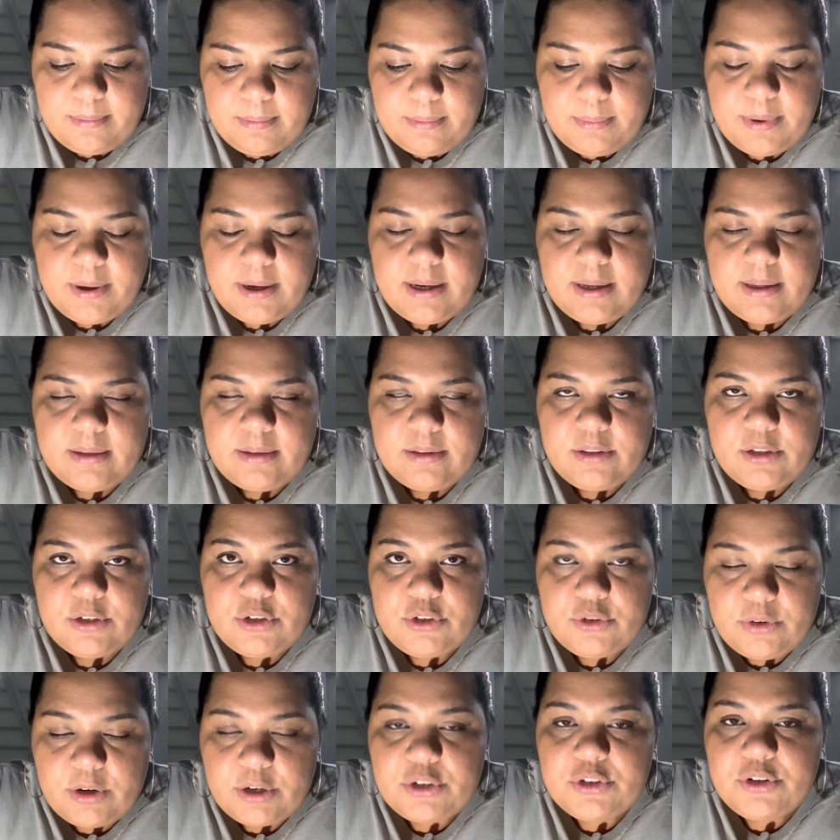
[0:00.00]
But the
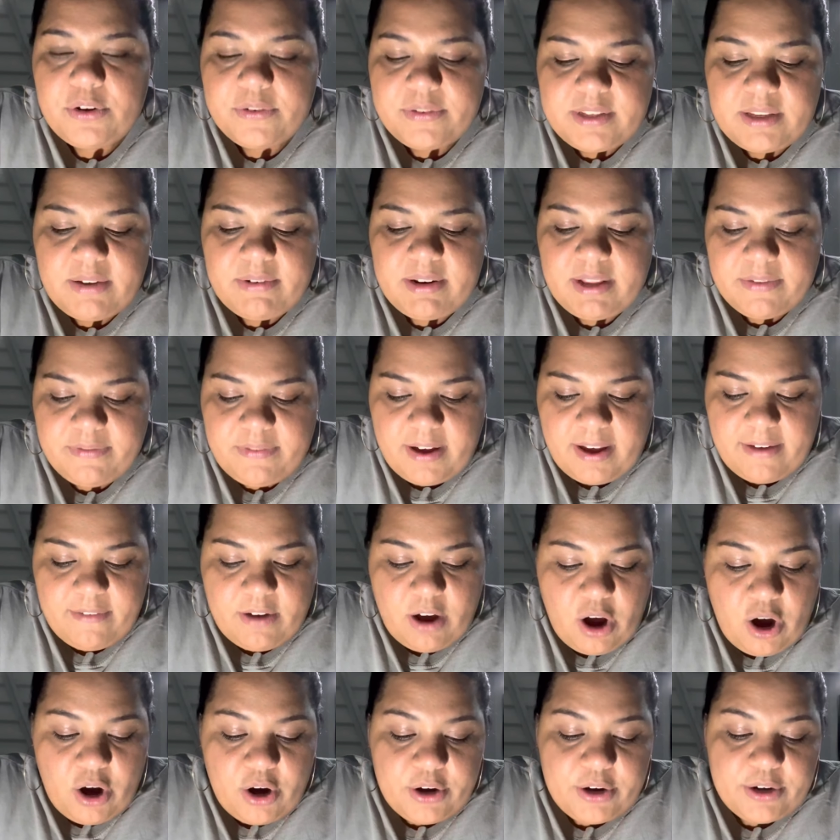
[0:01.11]
structure of 75
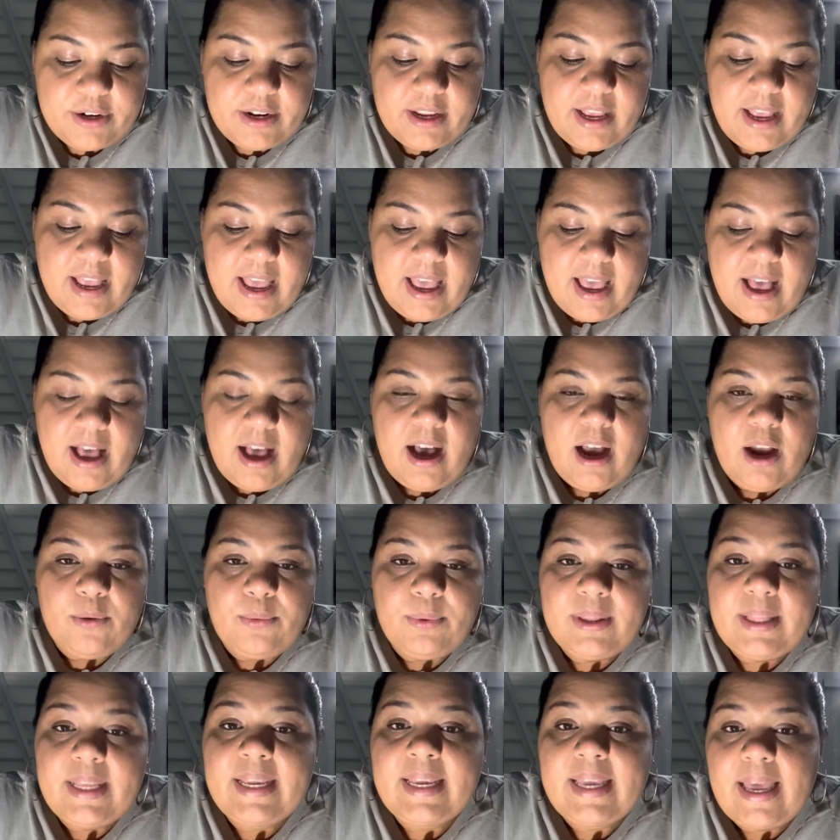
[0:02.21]
hard
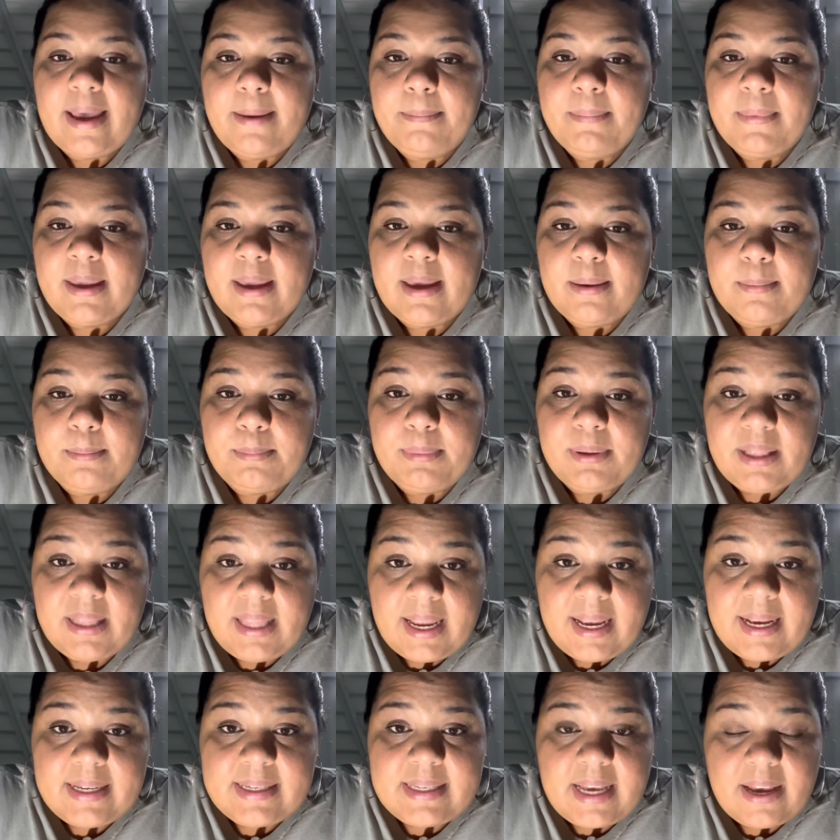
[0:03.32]
really kept me in
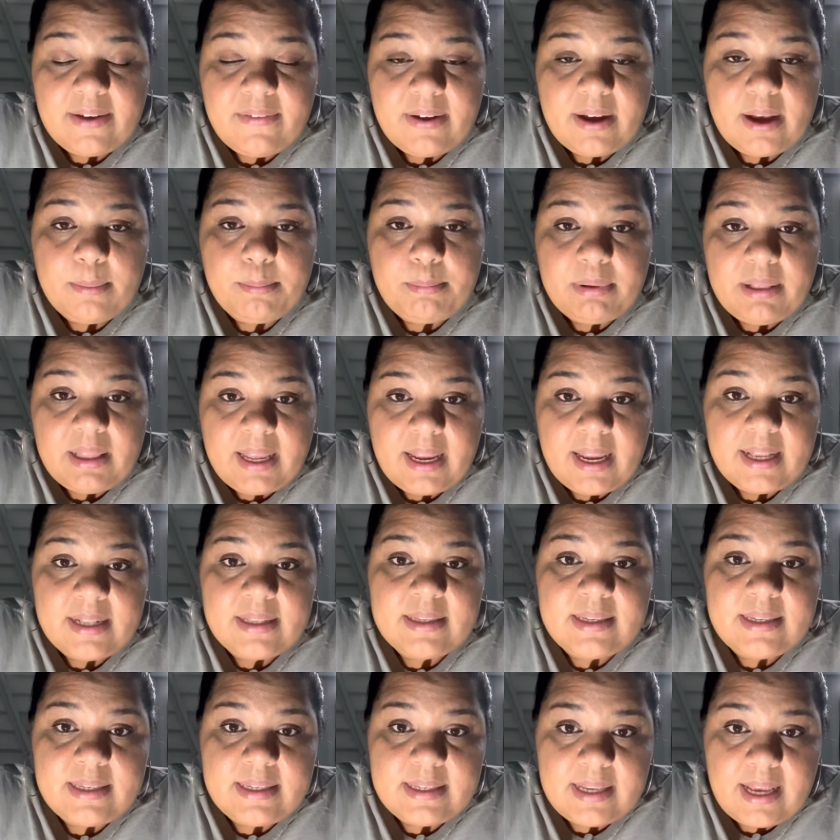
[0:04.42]
place, having a plan
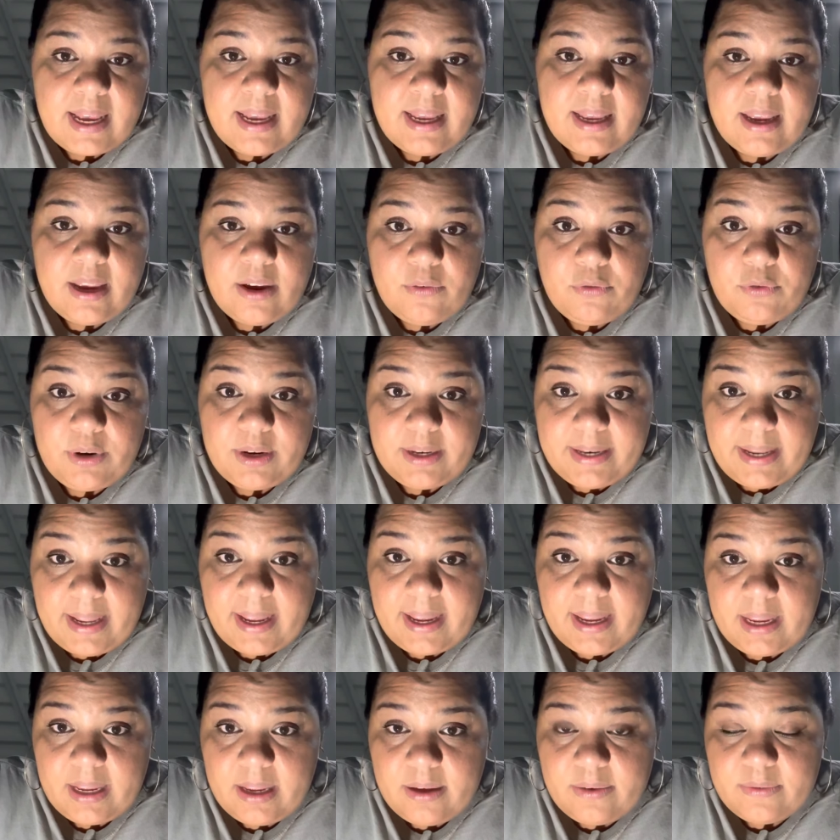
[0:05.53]
set every
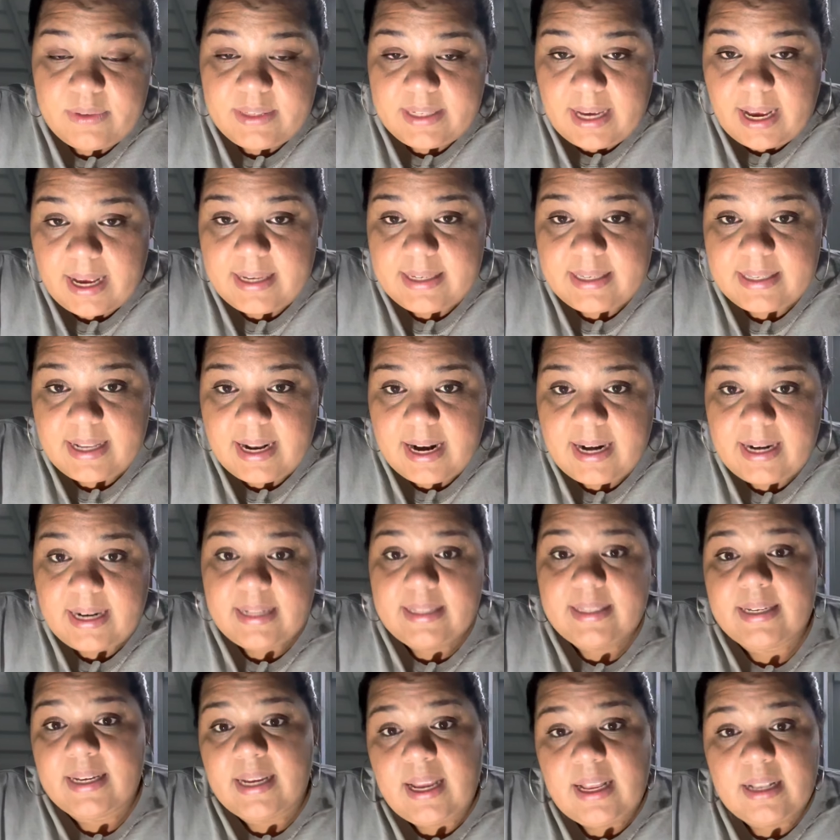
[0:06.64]
day of tasks that I need
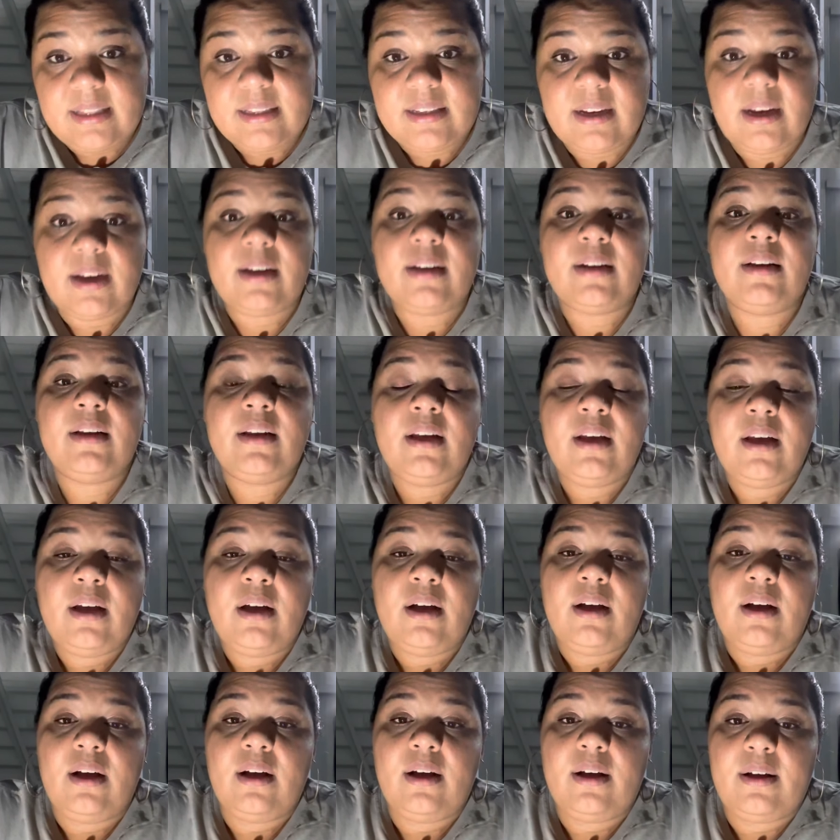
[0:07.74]
to get done,
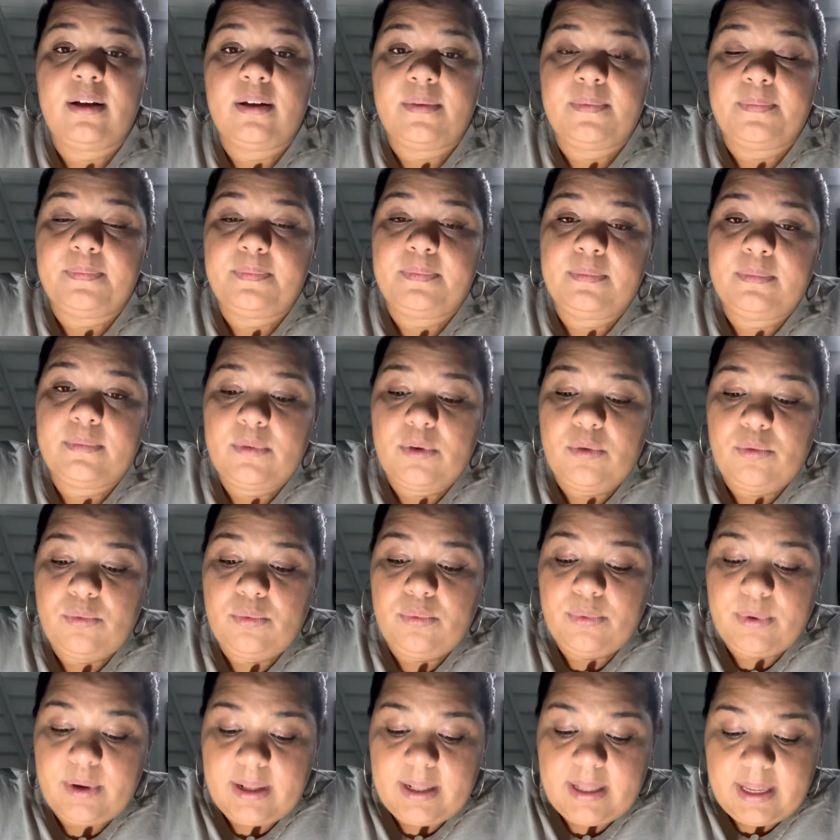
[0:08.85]

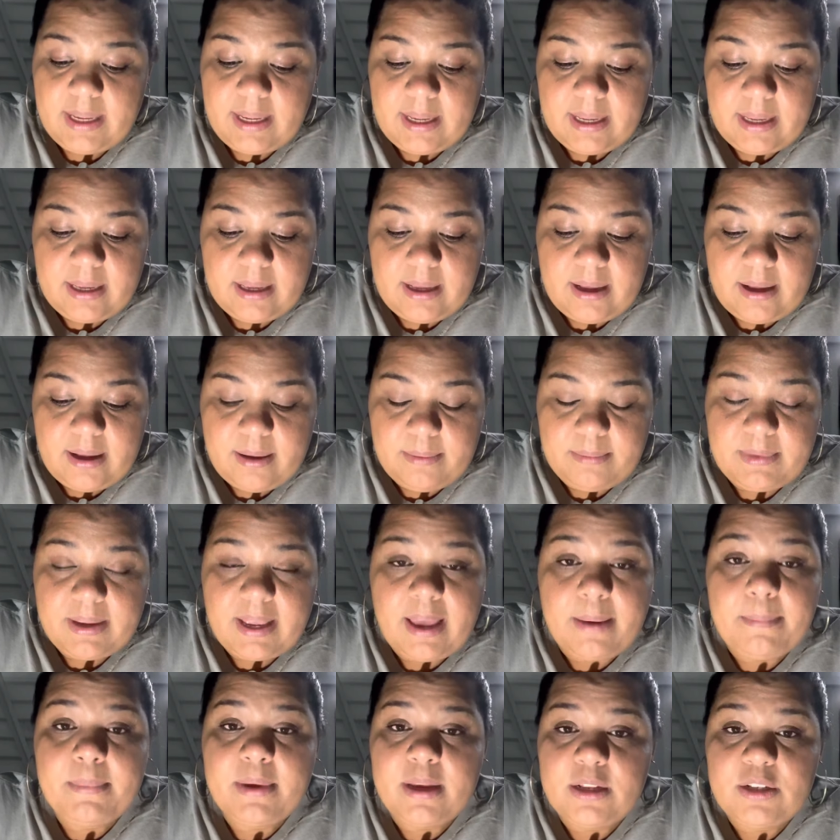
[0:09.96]
really
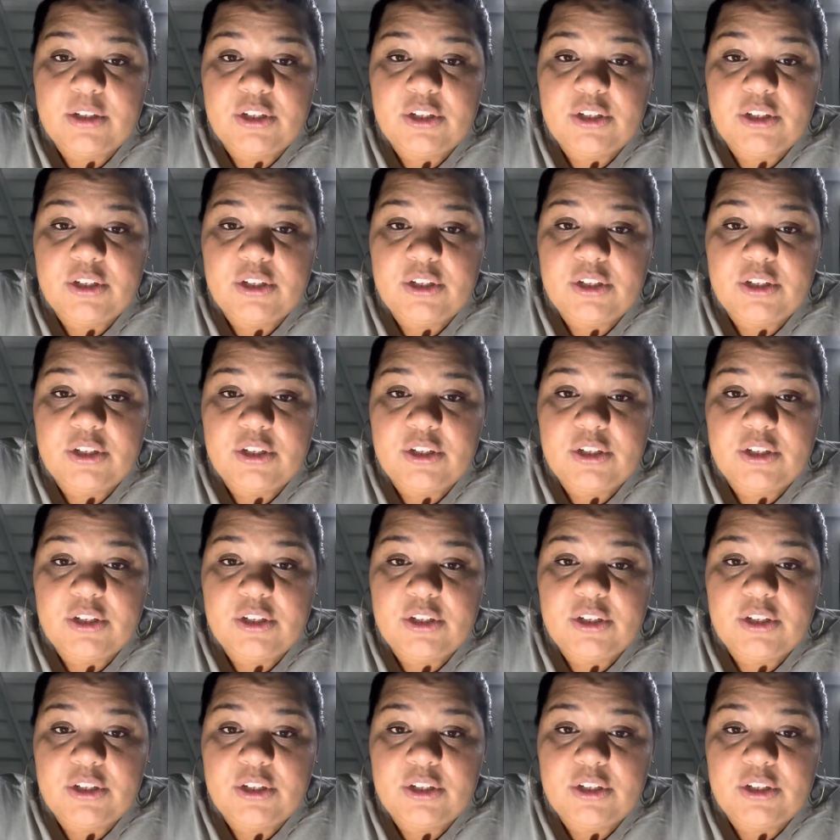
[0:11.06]
kept me in